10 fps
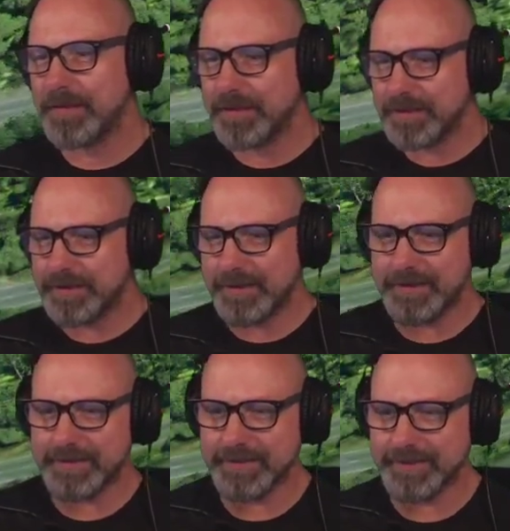
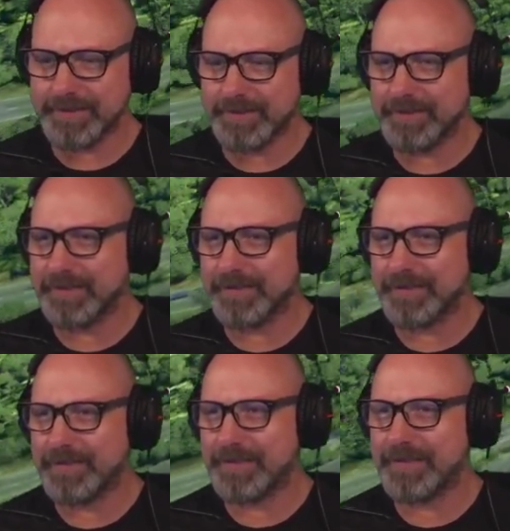Jesus.
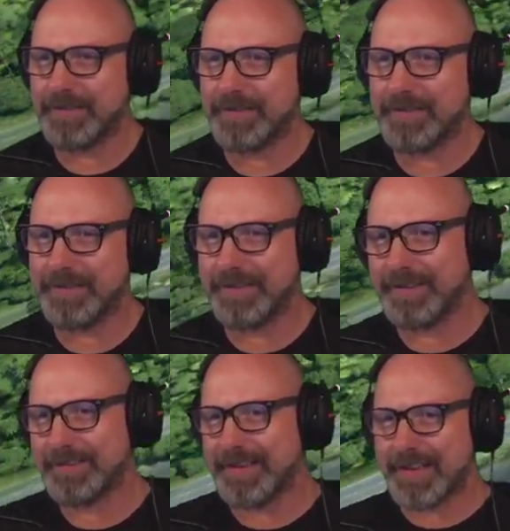
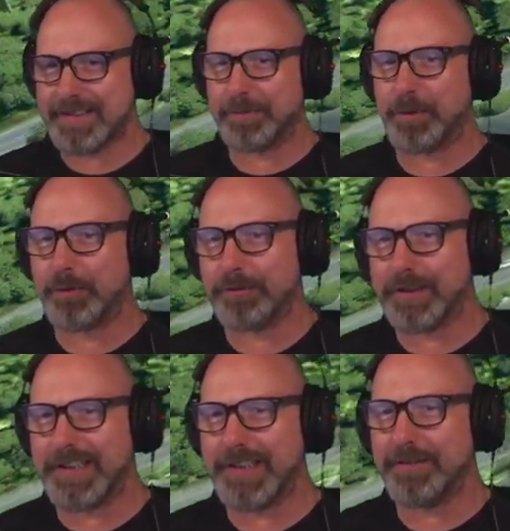It's actually
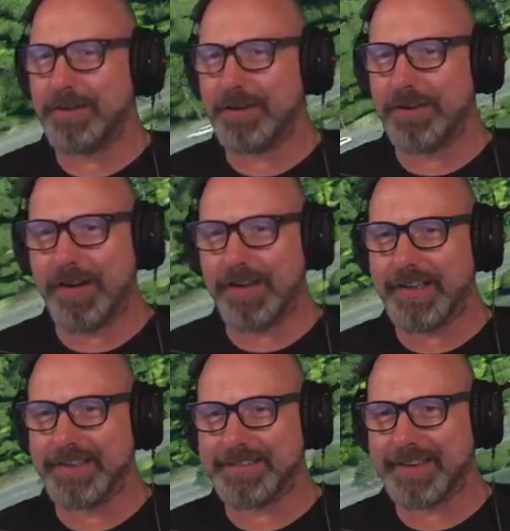beautiful, even on
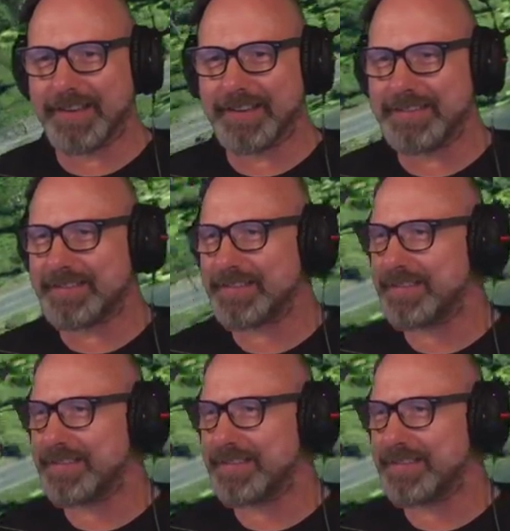high-end settings.